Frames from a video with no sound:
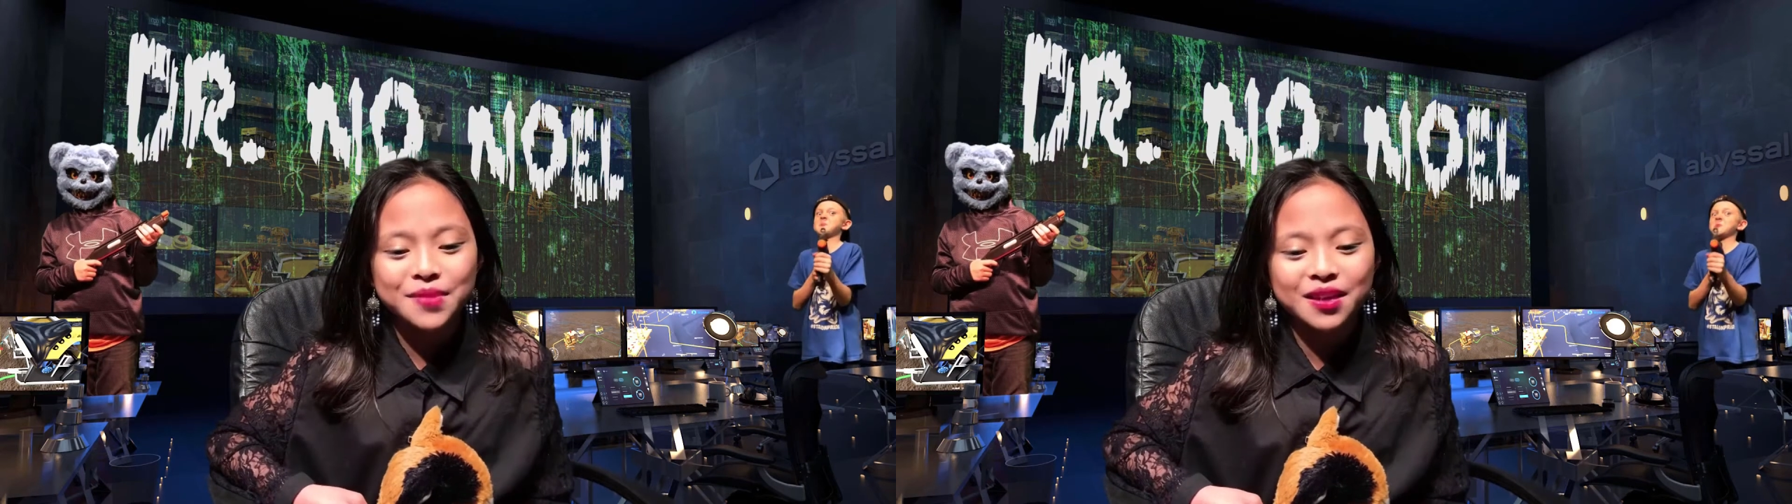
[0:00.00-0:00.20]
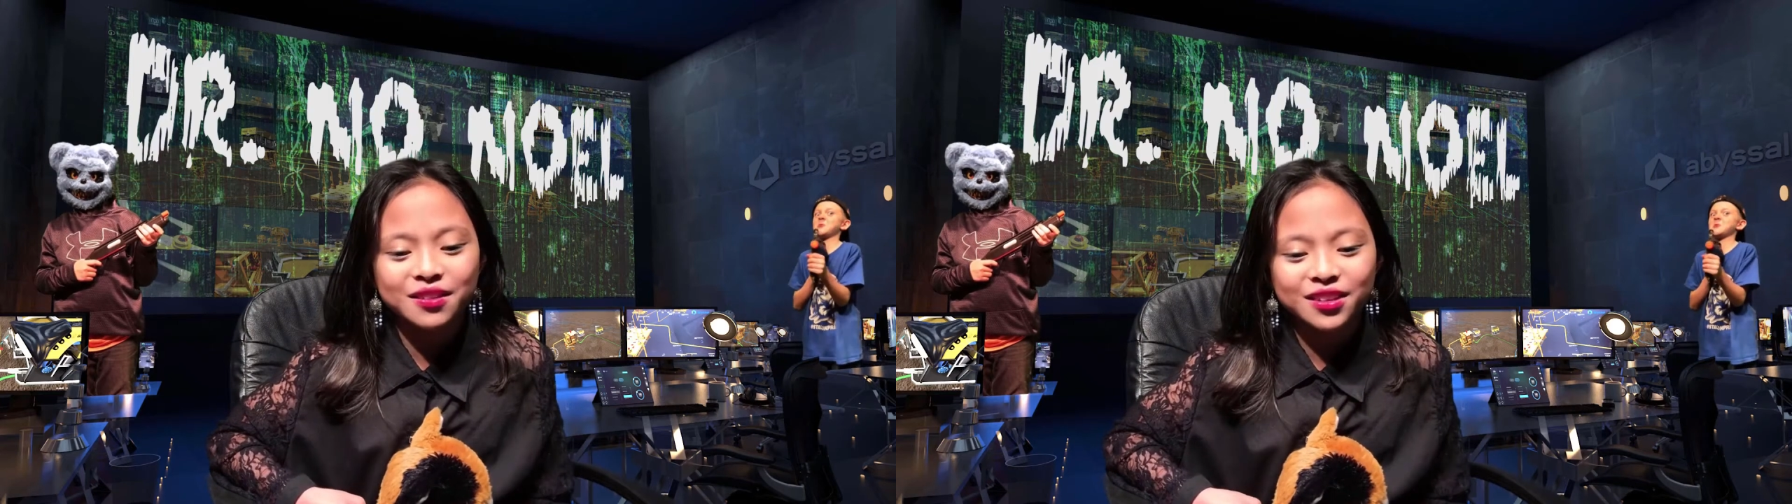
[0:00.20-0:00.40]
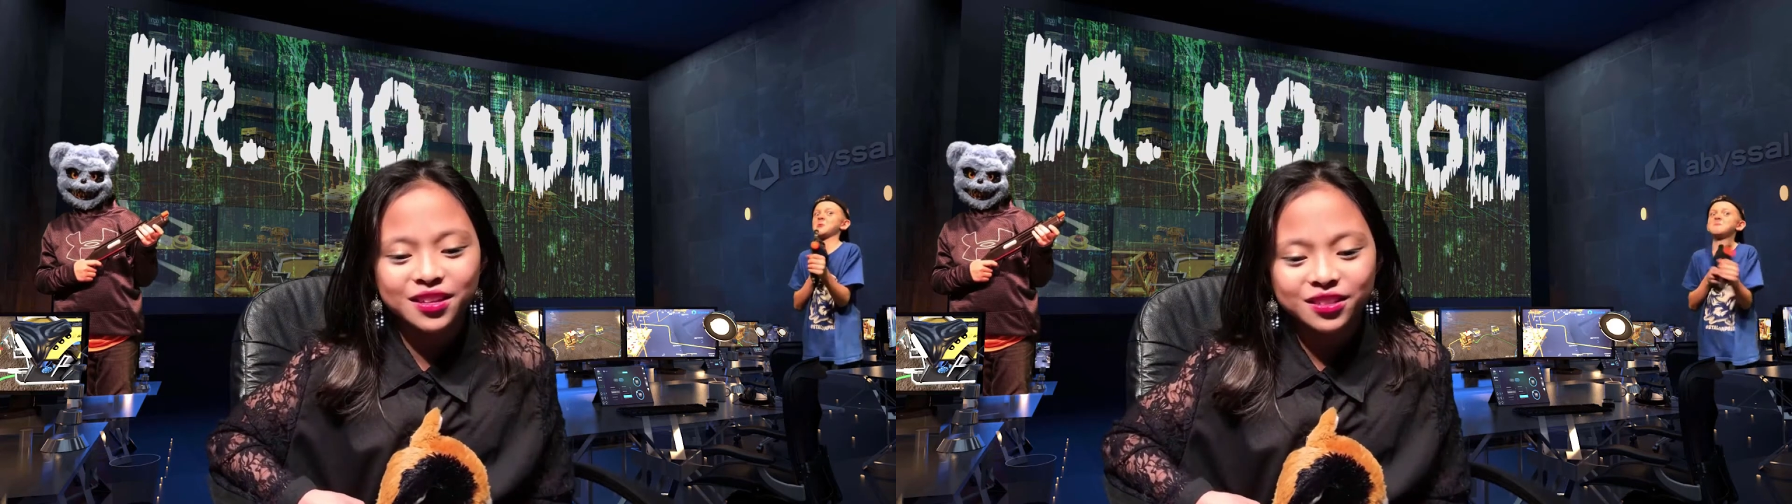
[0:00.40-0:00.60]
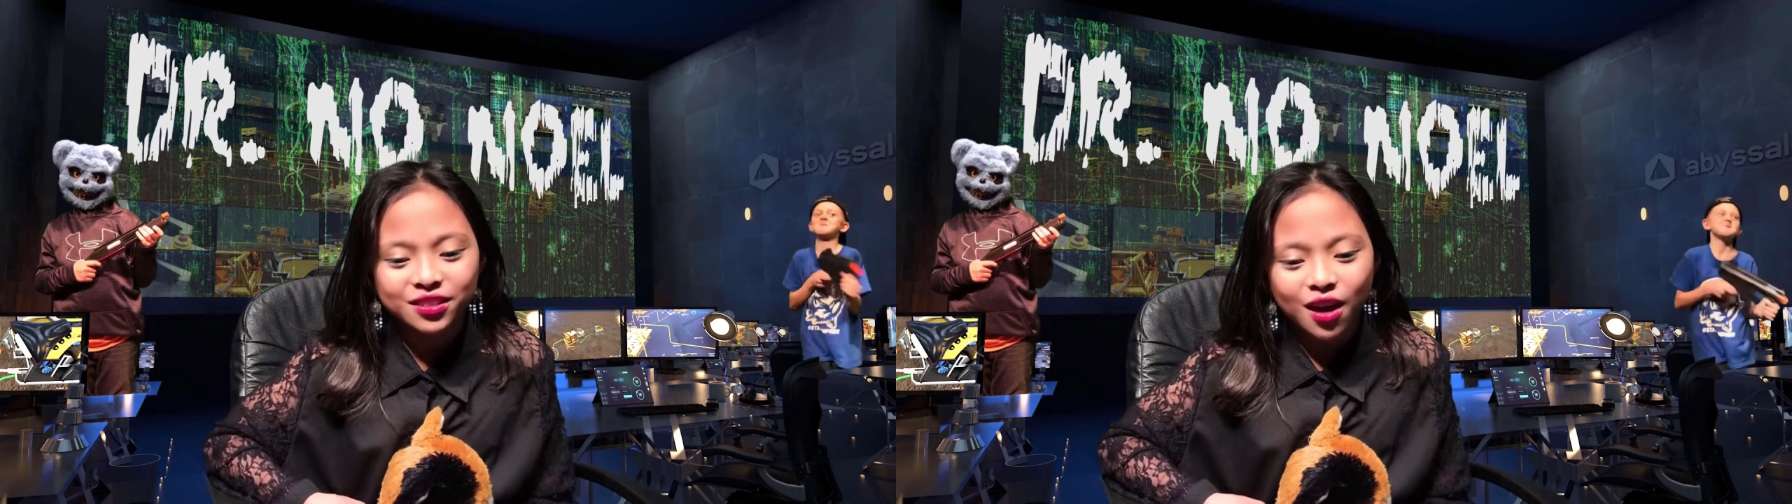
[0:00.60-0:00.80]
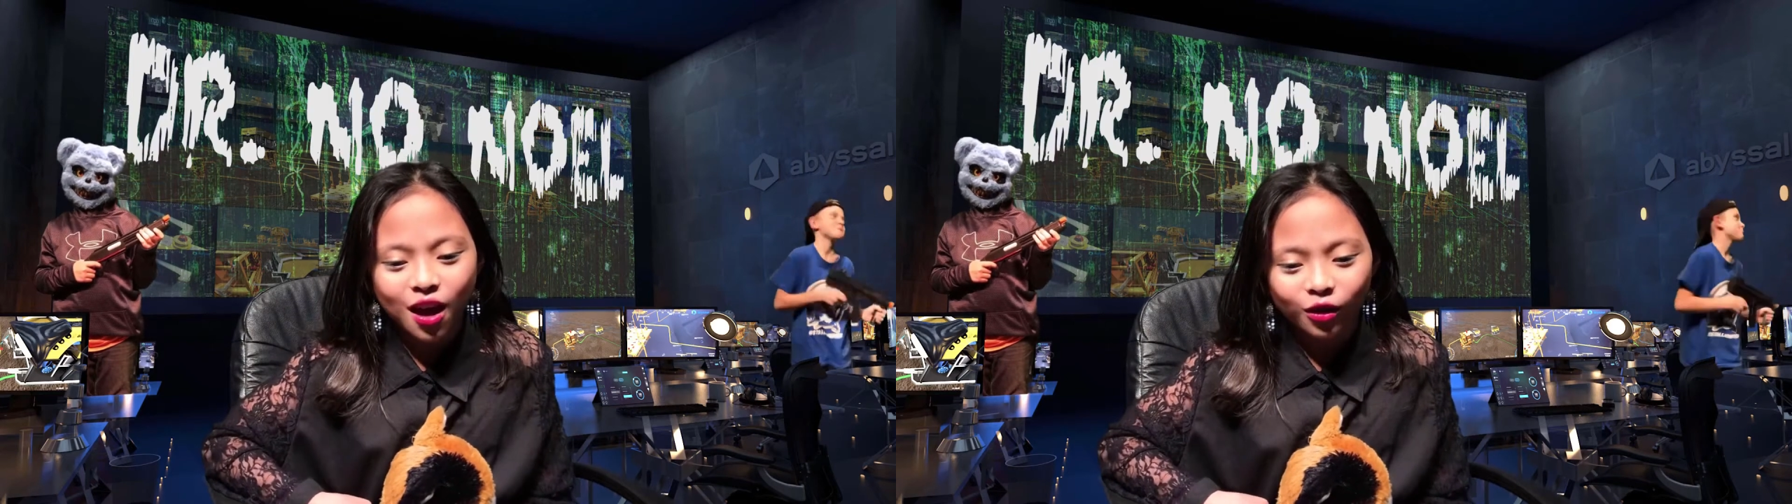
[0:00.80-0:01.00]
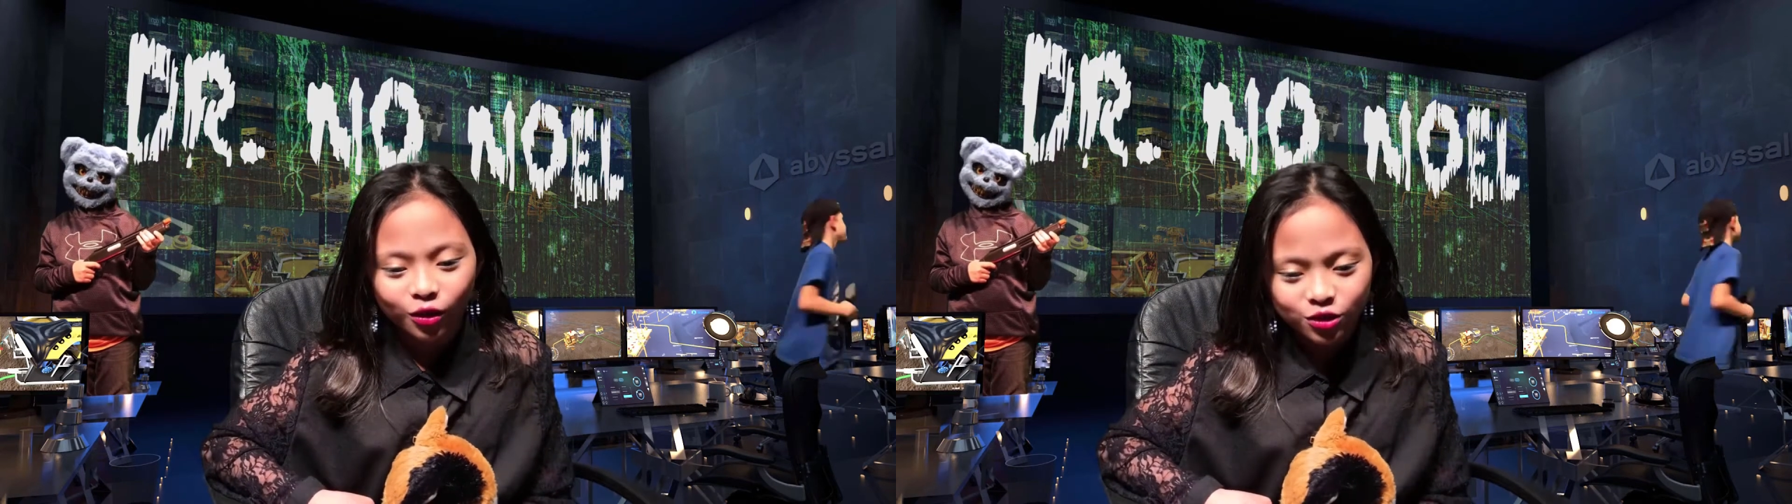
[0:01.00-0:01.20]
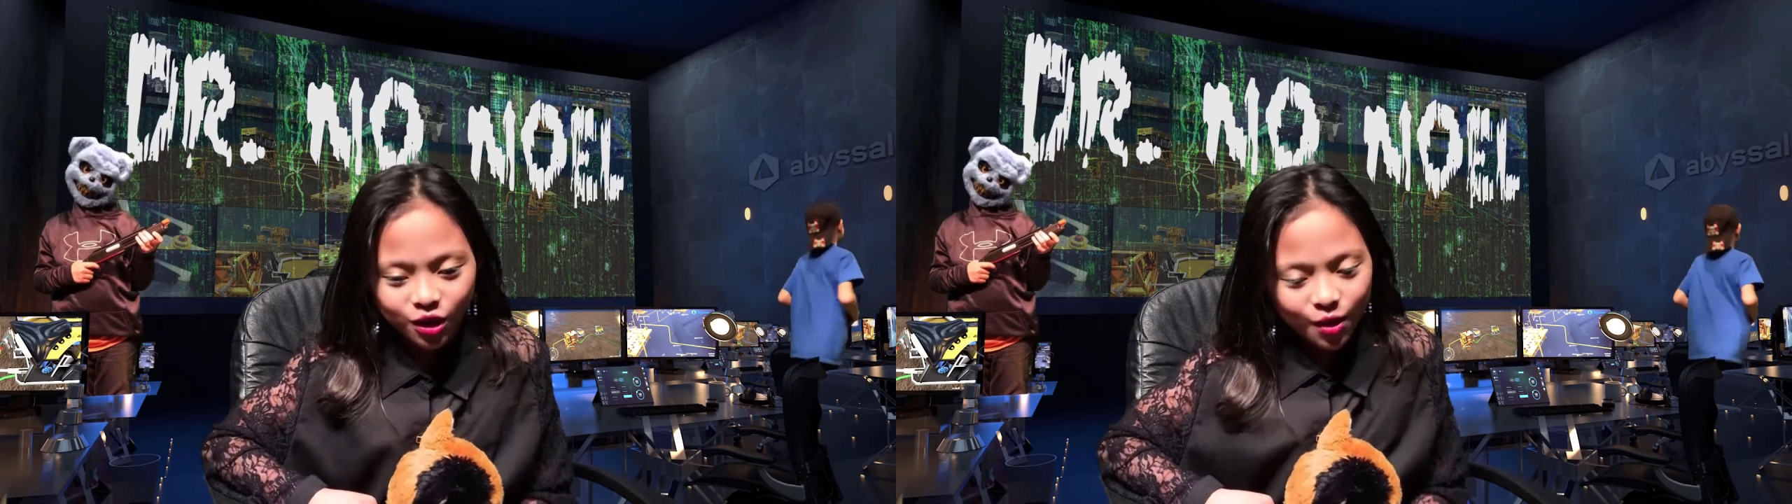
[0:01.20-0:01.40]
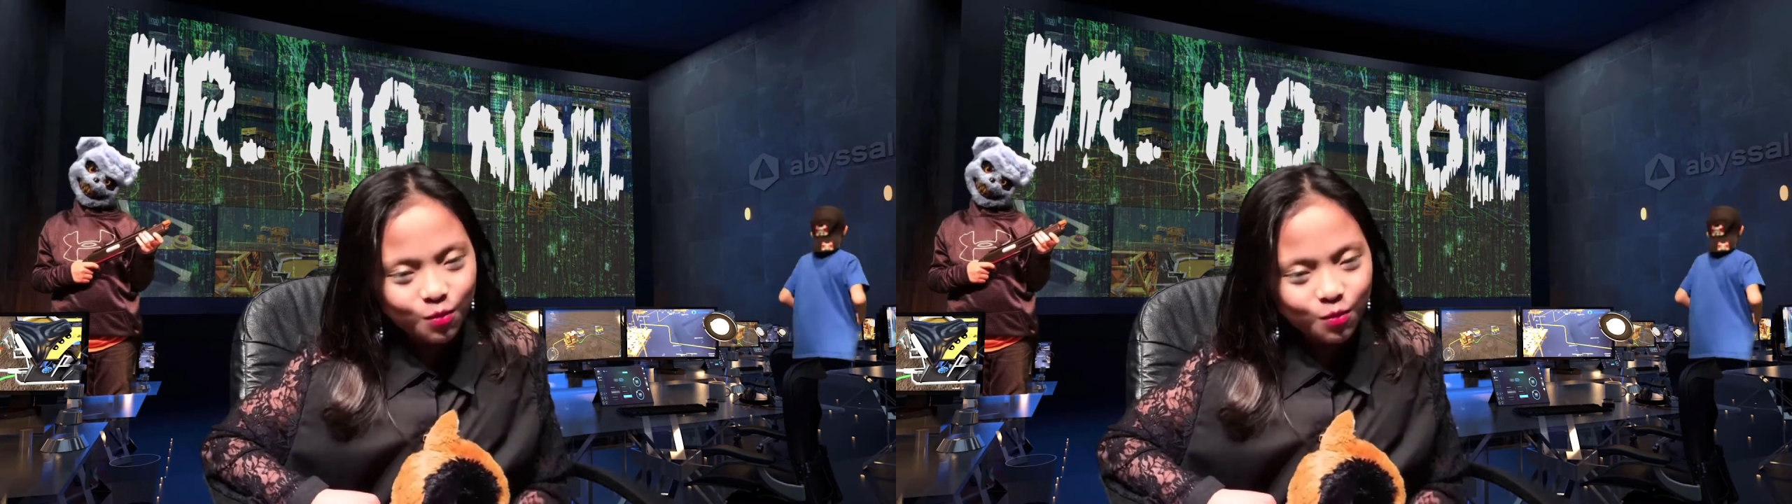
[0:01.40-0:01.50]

million dollars.